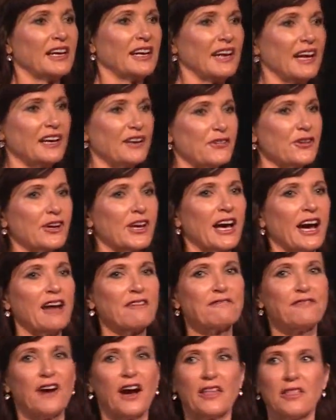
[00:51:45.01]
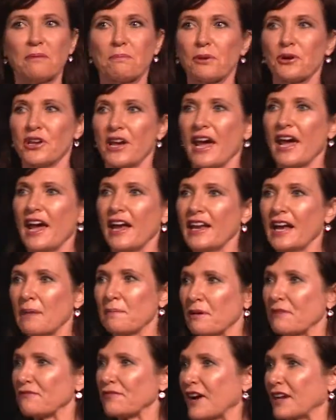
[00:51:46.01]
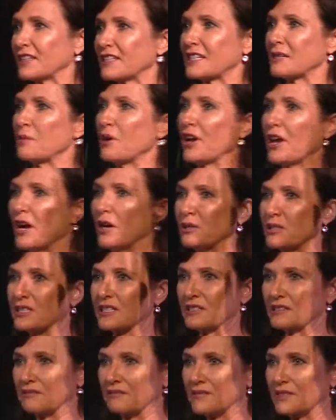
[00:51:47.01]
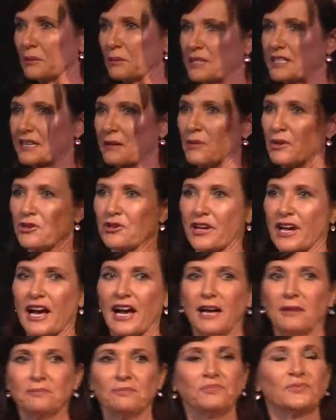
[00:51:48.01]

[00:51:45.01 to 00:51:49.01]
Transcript: And if you can't find them, put your hand up and find someone else, and there'll be someone you can't.